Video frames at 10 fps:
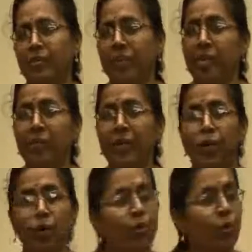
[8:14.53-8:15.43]
will be
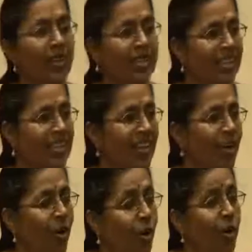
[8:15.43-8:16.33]
known to us
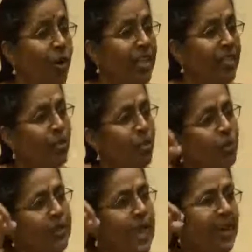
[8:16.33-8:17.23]
only
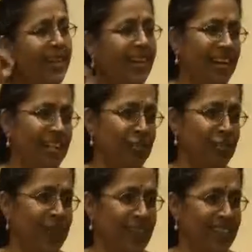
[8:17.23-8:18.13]
through that kind of
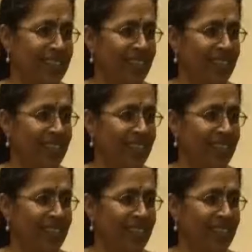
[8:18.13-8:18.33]
a mind.